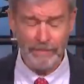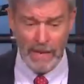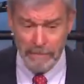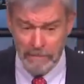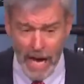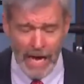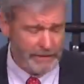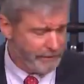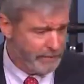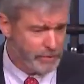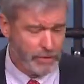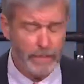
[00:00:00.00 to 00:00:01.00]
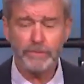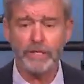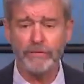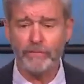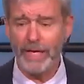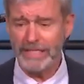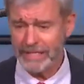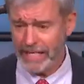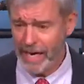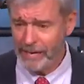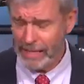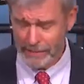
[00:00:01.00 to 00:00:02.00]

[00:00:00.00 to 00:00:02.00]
my mind from Scripture of what's coming,